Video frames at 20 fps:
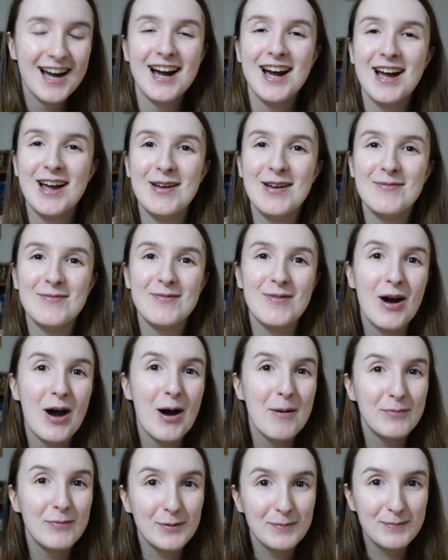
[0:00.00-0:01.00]

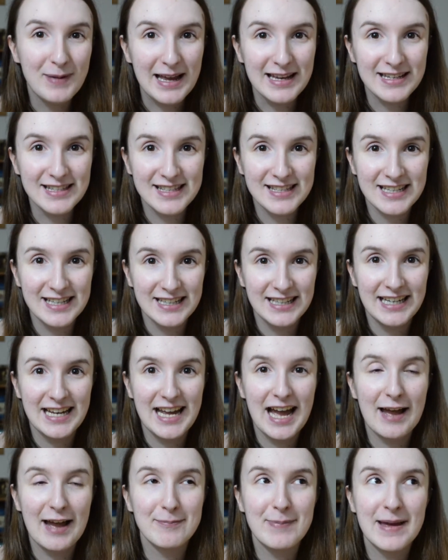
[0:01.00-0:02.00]
But basically
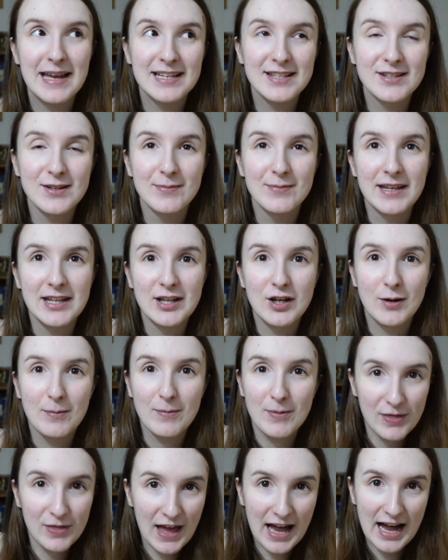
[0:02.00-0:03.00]
I picked something
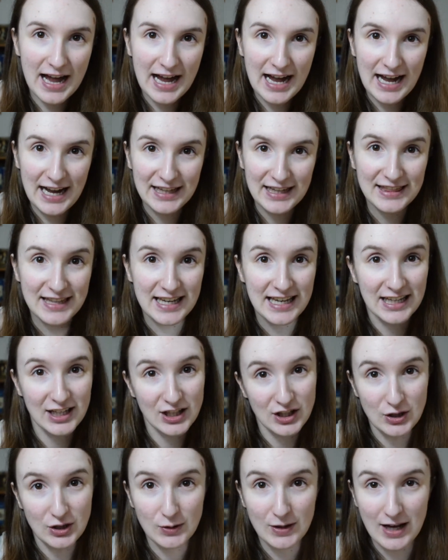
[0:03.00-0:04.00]
up that I
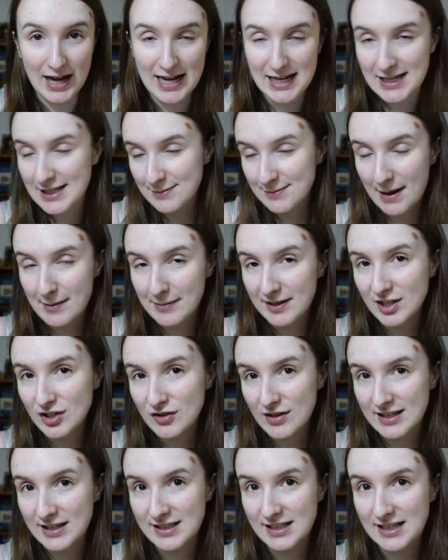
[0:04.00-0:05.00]
think you guys might be
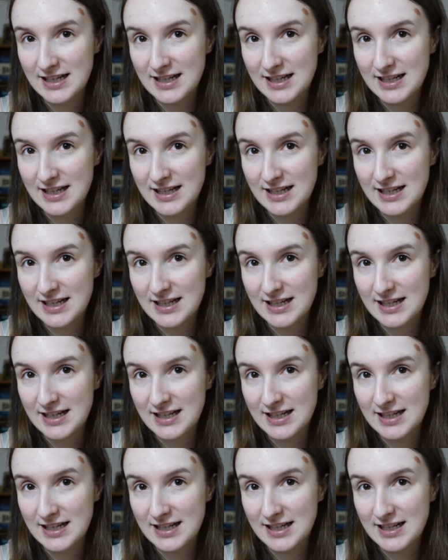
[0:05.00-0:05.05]
interested